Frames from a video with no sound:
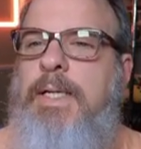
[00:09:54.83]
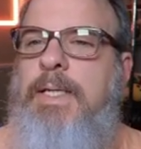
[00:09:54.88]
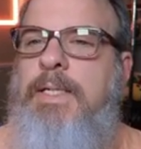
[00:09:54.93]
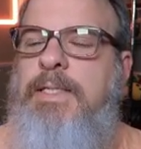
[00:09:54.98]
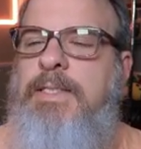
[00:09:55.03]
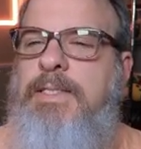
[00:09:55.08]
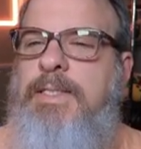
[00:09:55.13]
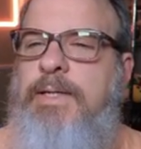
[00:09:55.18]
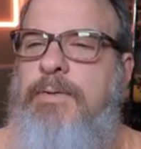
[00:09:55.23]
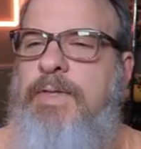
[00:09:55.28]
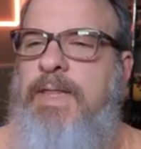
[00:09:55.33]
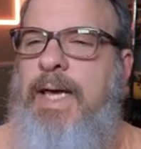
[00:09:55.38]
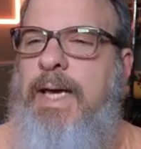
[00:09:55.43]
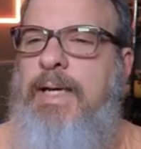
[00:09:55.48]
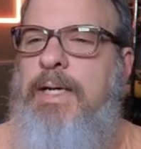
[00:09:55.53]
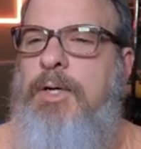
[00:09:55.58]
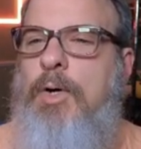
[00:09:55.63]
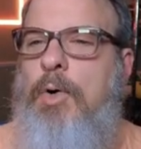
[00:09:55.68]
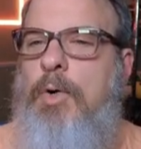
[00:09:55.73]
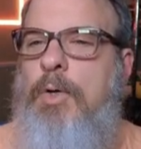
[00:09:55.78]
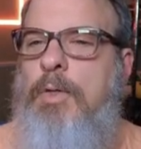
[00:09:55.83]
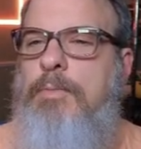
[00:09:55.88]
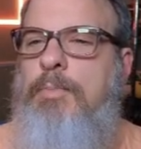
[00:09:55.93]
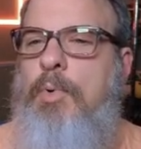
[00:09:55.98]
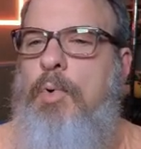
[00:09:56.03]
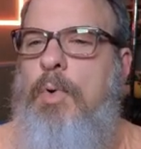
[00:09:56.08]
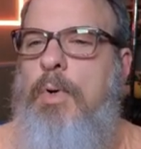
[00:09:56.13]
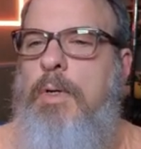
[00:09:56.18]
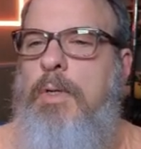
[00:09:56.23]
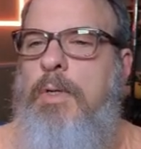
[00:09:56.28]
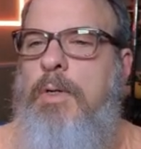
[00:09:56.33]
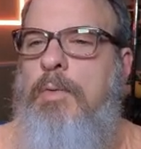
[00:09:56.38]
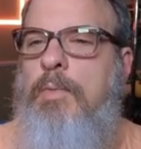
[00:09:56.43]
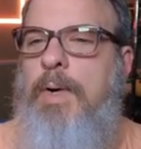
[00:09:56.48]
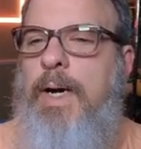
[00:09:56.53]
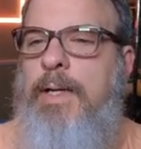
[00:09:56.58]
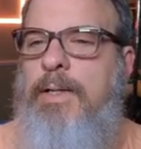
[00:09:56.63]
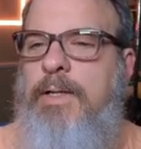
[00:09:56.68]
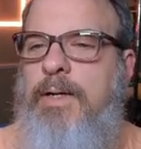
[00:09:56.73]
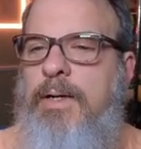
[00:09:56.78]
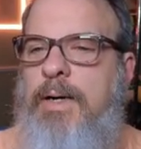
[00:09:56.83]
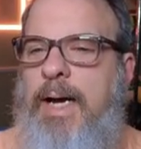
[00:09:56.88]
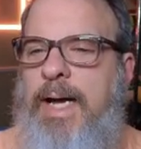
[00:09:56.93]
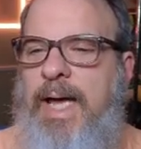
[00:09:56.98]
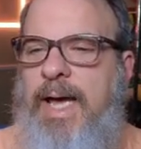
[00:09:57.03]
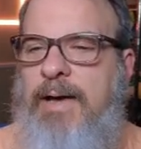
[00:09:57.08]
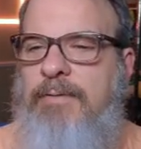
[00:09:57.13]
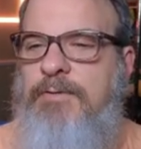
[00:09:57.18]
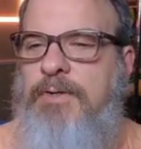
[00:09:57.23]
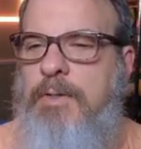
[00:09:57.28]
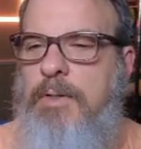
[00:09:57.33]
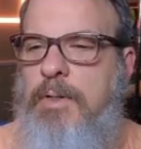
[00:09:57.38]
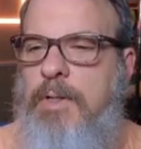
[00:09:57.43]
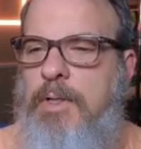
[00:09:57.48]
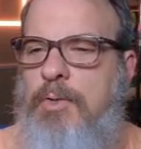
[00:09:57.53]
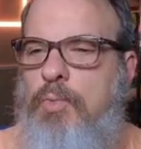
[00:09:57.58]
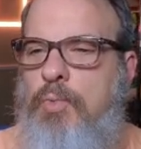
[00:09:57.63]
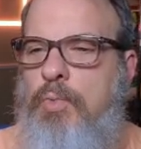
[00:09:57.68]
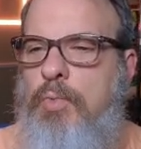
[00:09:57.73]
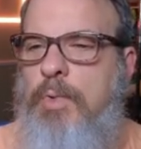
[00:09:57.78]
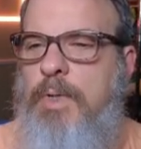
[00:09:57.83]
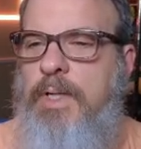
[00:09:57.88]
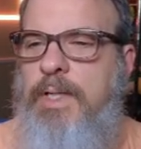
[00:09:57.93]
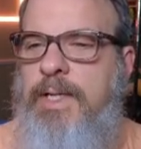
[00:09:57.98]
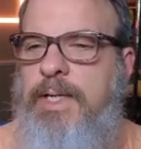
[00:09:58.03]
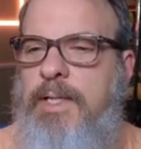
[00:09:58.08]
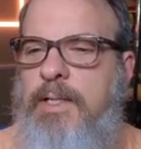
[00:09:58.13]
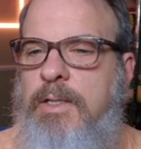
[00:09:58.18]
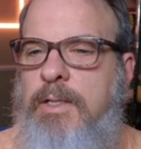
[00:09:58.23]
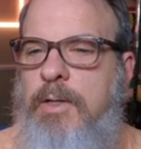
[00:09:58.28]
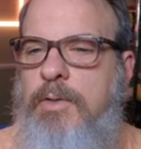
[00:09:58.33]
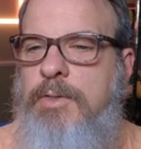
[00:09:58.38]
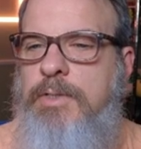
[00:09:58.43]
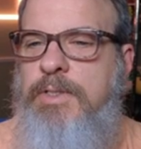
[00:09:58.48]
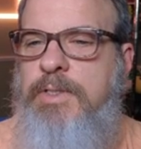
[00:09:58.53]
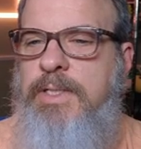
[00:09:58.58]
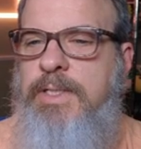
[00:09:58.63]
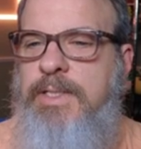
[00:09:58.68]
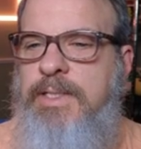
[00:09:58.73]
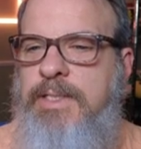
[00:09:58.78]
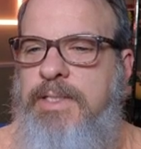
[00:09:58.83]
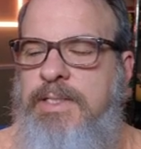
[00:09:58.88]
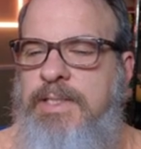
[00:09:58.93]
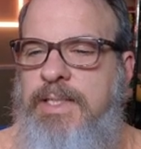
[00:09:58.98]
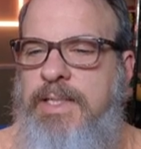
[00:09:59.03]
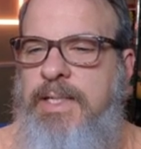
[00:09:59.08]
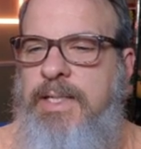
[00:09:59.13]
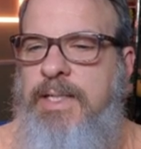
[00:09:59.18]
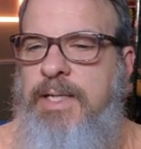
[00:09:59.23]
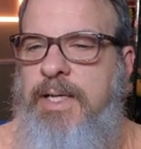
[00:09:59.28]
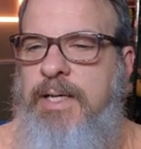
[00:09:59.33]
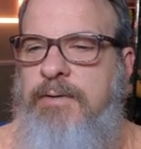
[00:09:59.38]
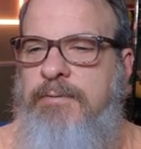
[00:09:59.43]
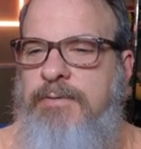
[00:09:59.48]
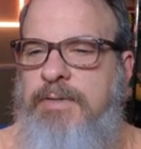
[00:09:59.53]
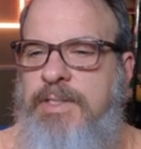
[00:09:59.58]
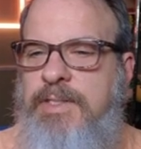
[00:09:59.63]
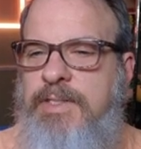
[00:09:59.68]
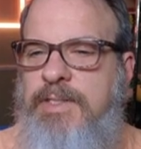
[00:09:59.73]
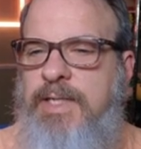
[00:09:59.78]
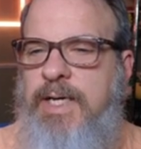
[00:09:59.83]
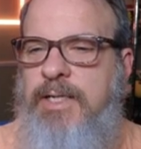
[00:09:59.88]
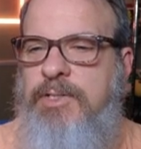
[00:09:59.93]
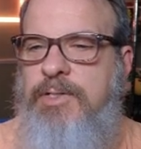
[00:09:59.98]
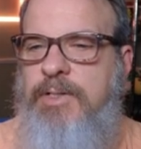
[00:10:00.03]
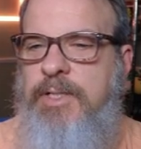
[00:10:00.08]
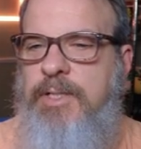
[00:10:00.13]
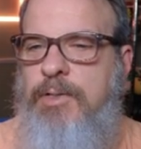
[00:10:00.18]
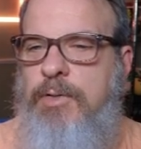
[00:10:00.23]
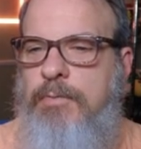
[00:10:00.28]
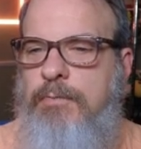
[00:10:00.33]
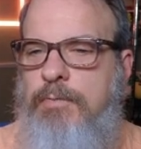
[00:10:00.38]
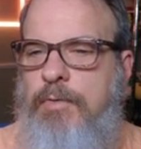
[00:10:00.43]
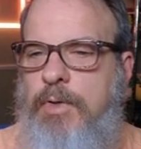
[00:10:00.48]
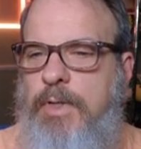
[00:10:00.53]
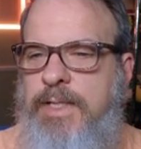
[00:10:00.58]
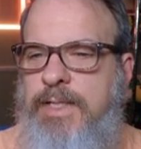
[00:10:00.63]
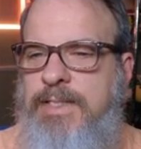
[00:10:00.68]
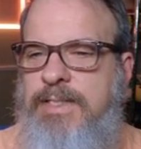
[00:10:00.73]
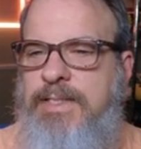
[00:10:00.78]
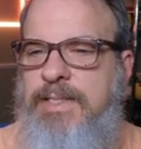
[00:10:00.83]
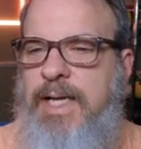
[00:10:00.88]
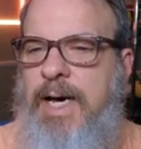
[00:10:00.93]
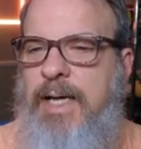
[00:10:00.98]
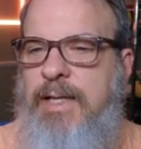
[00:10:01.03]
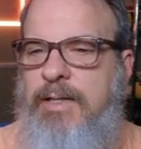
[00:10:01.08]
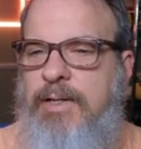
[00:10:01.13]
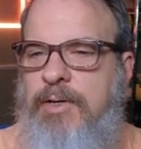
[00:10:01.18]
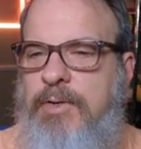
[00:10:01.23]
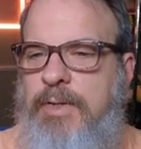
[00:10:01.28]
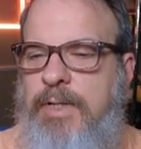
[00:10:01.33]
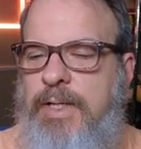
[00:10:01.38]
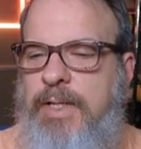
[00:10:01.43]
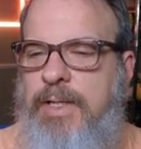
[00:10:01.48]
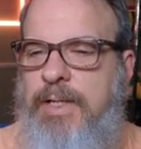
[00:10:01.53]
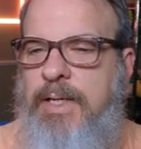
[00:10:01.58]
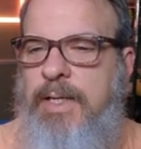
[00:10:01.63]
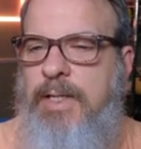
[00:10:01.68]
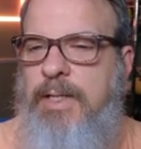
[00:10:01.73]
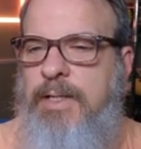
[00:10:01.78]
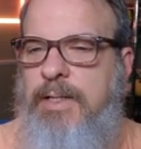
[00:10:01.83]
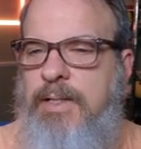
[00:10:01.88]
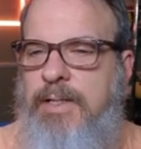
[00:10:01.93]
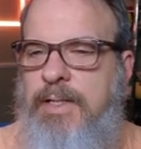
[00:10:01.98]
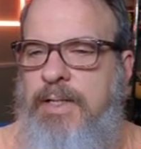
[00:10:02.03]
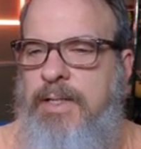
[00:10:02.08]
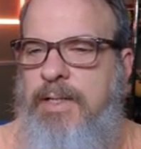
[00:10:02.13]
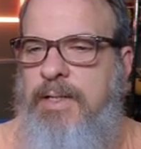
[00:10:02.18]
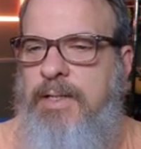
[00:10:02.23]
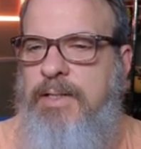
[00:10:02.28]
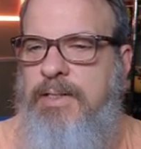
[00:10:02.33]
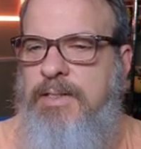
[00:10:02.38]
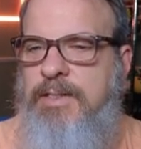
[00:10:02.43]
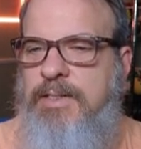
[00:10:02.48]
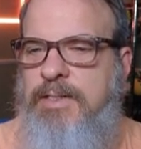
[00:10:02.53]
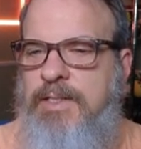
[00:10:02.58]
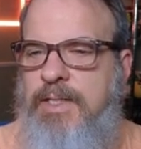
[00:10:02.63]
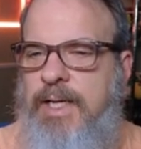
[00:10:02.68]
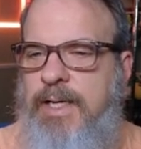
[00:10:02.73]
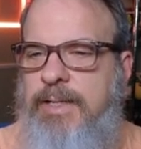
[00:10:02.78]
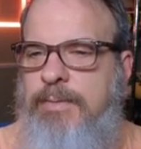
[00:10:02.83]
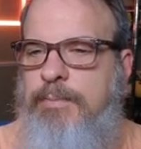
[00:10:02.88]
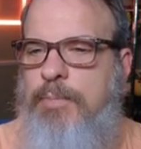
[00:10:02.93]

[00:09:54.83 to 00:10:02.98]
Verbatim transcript: See with that gold border around there, I have to look really closely to see if this is actually gold foil. It's not though. The slight